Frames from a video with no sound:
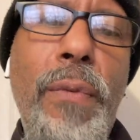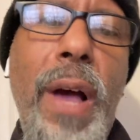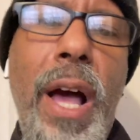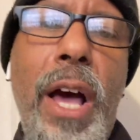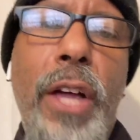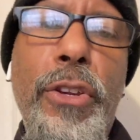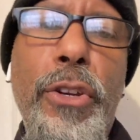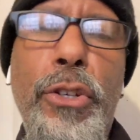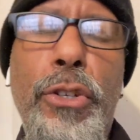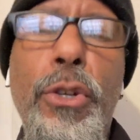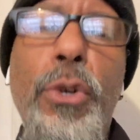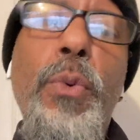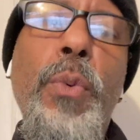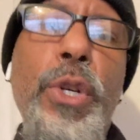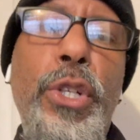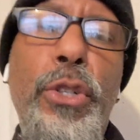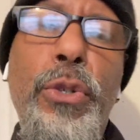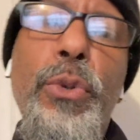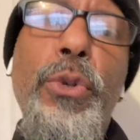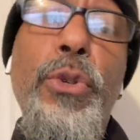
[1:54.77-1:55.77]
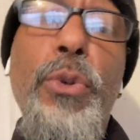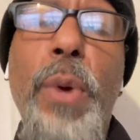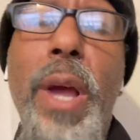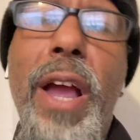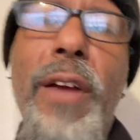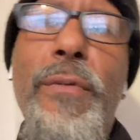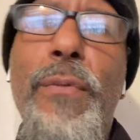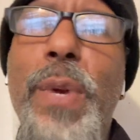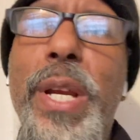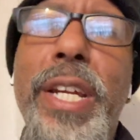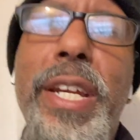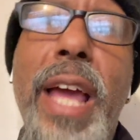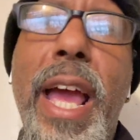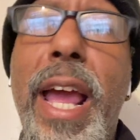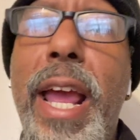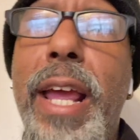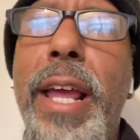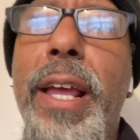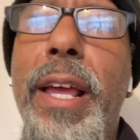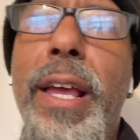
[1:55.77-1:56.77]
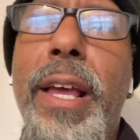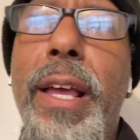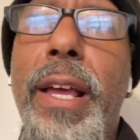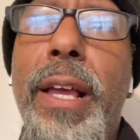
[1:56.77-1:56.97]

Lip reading: how to do what you do every day,